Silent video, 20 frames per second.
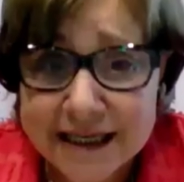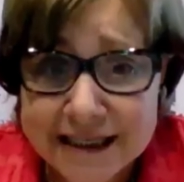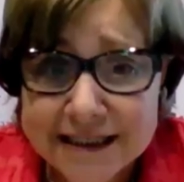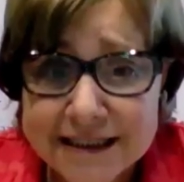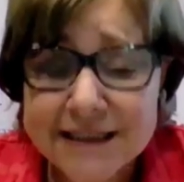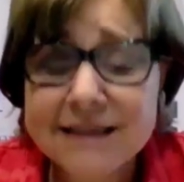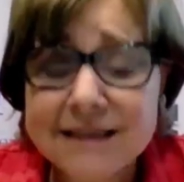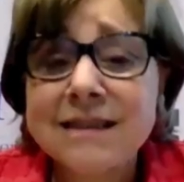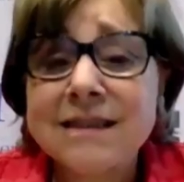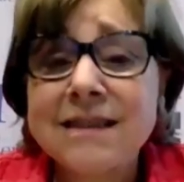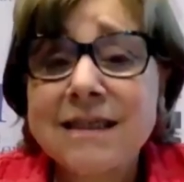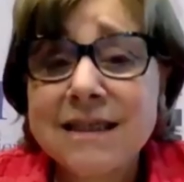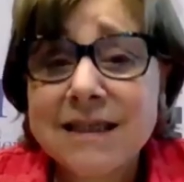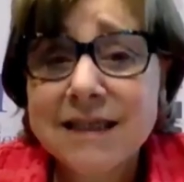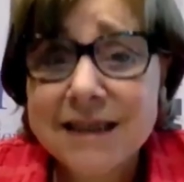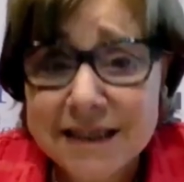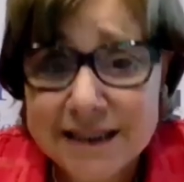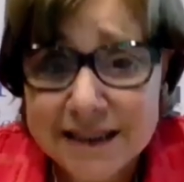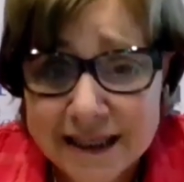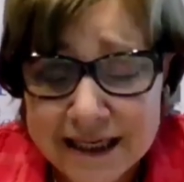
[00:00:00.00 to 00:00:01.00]
edit
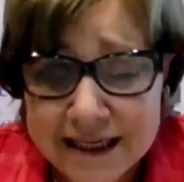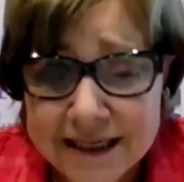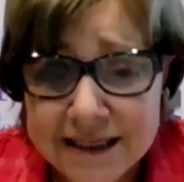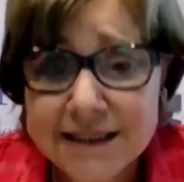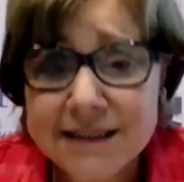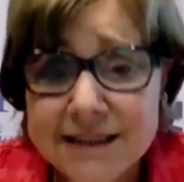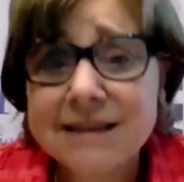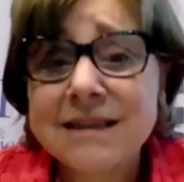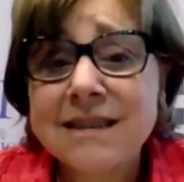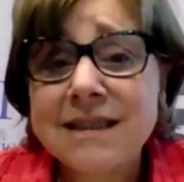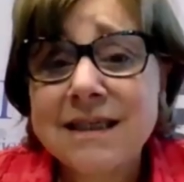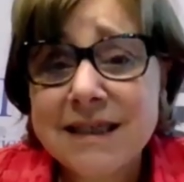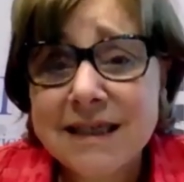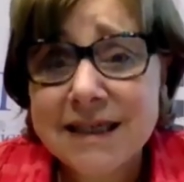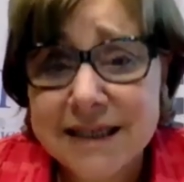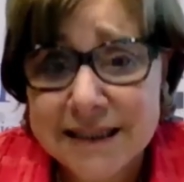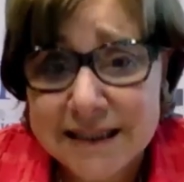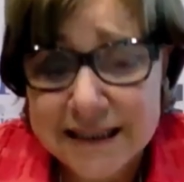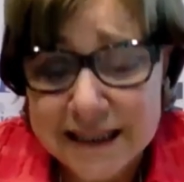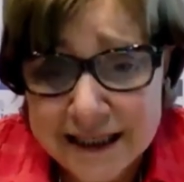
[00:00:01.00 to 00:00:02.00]
and edit
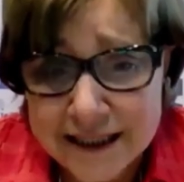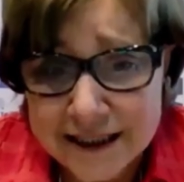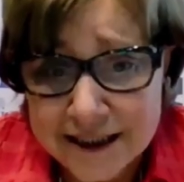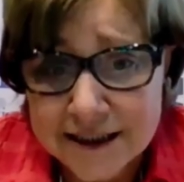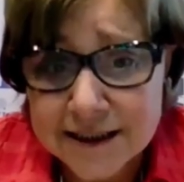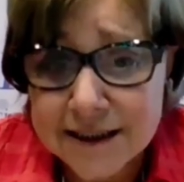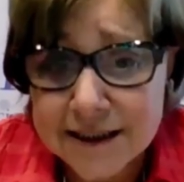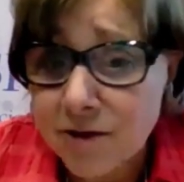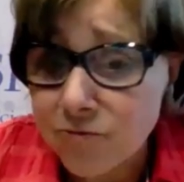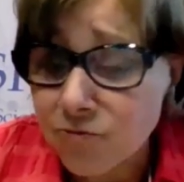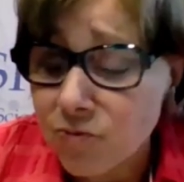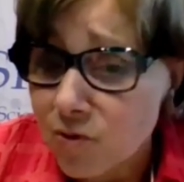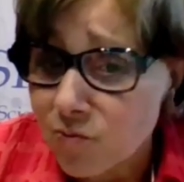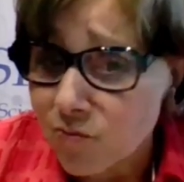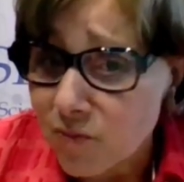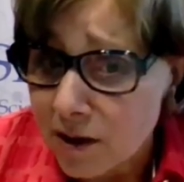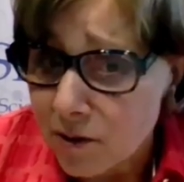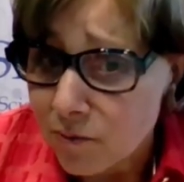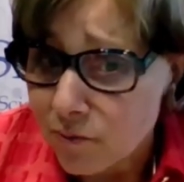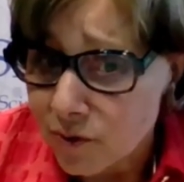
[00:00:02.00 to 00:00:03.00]
and edit. And
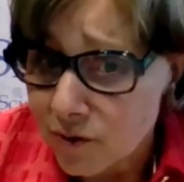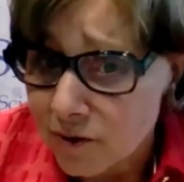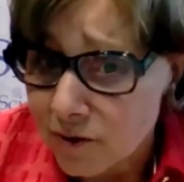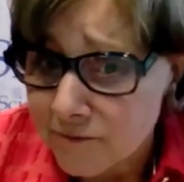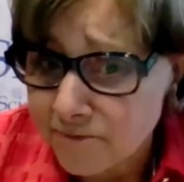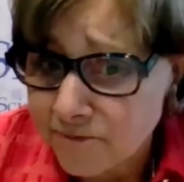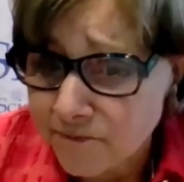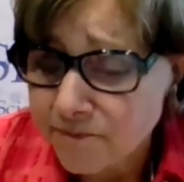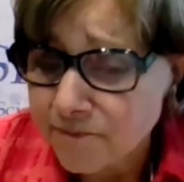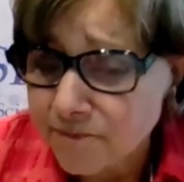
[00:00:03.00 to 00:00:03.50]
remember,